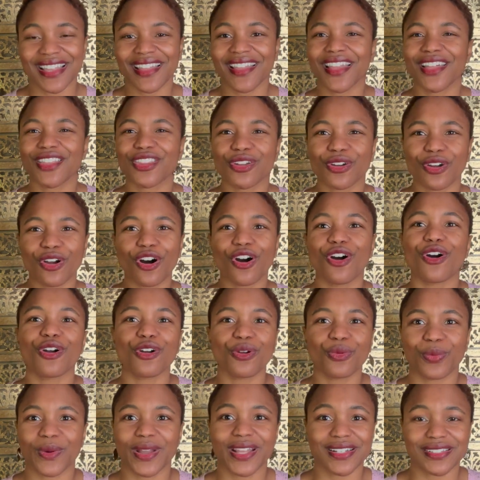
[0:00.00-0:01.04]
And there are
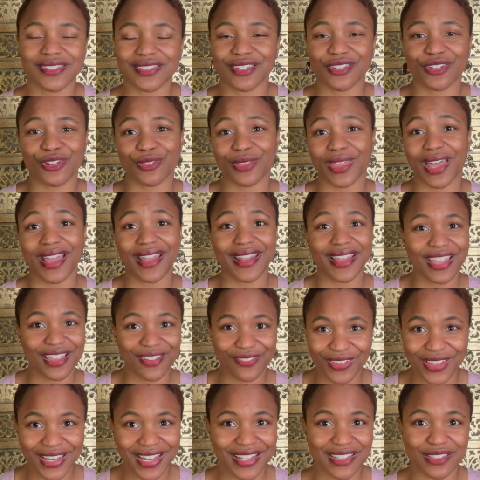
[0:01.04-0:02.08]
ways to do that,
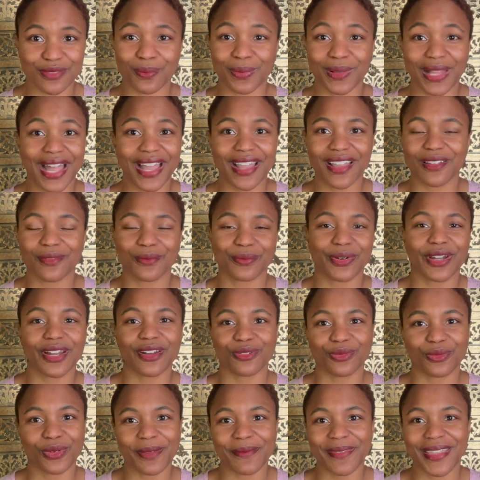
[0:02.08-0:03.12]
even as Black and brown
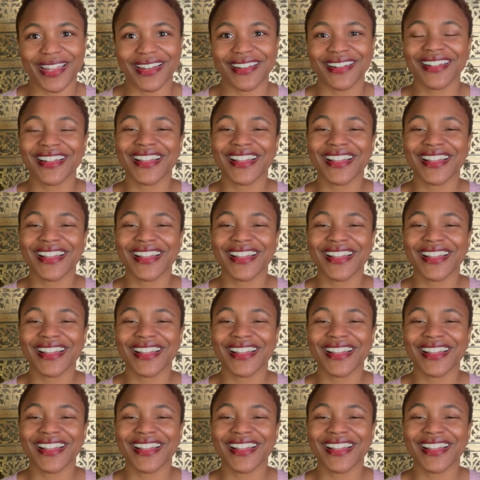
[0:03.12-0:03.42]
women,